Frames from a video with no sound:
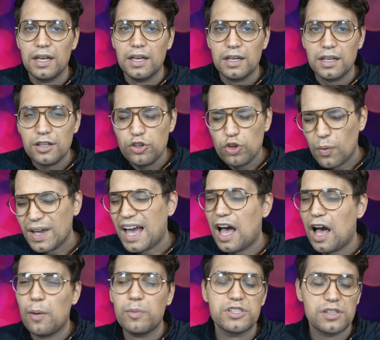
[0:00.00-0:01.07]
knowing
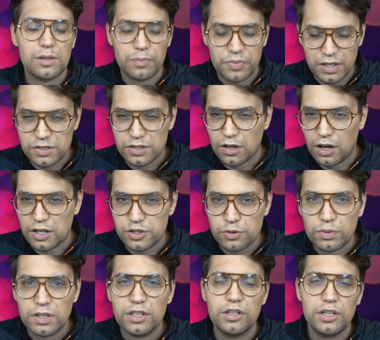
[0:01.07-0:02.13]
how much some things cost is a
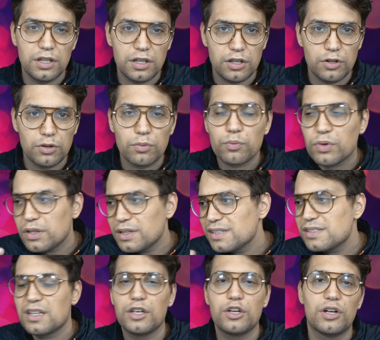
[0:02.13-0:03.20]
really good,
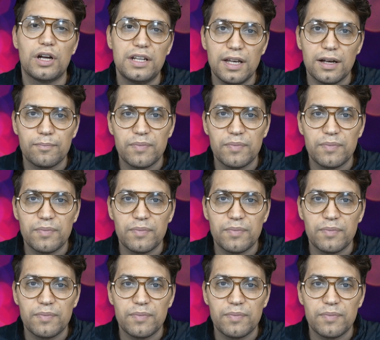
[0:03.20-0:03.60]
realistically good idea.